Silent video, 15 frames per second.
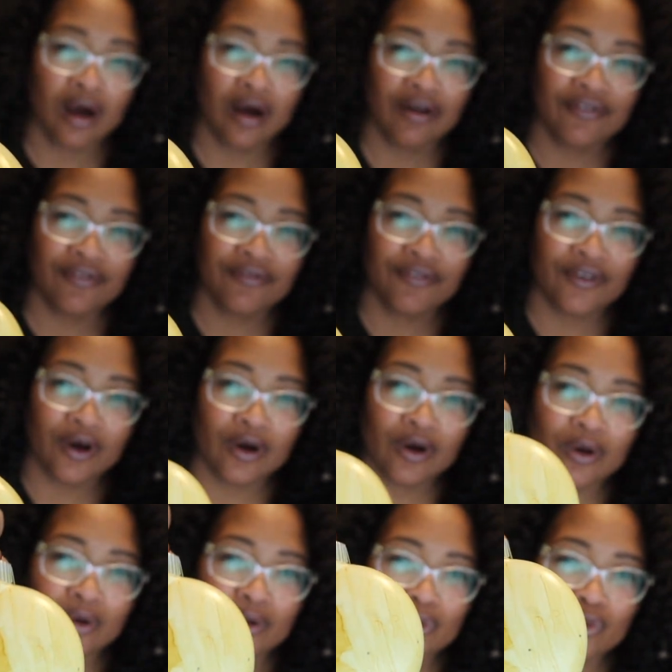a
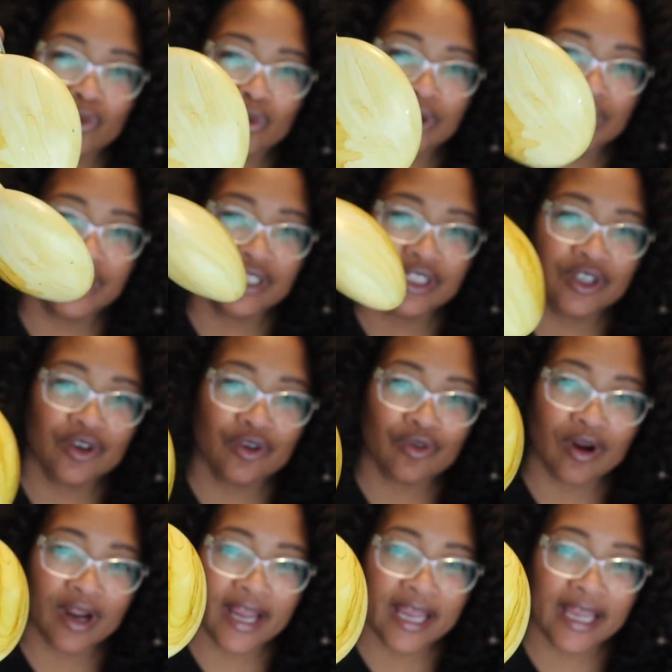faux wood
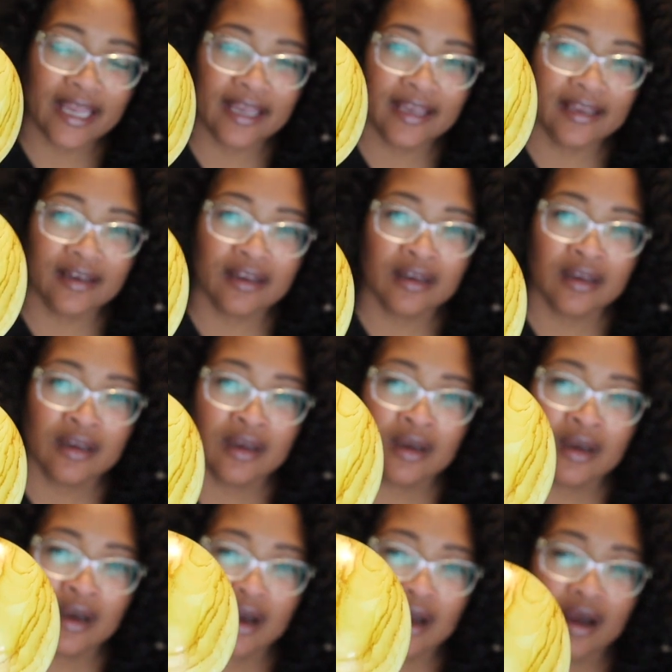grain
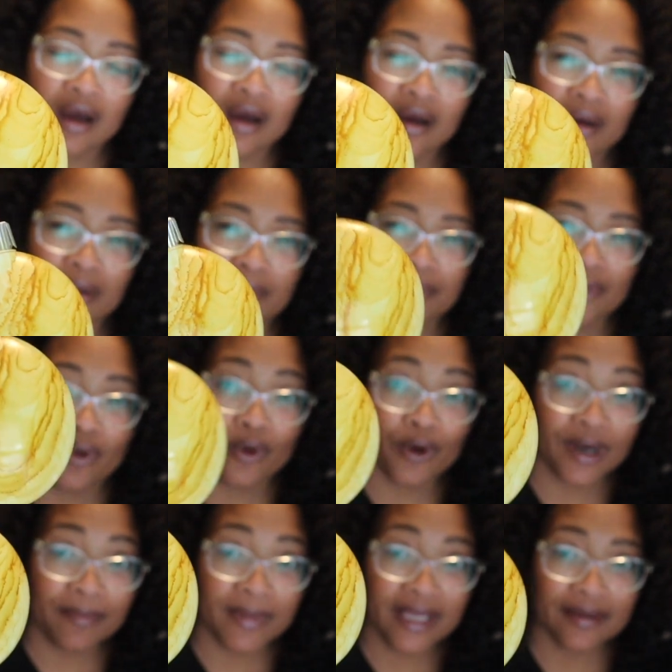um,
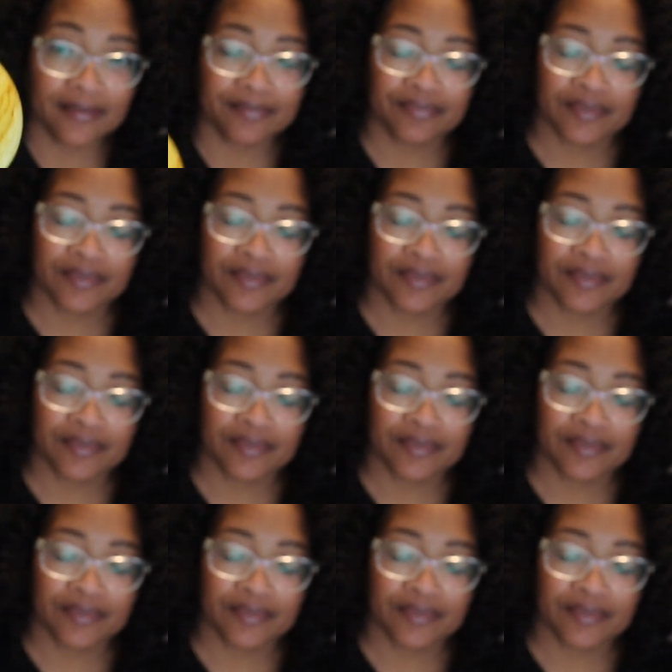ornament.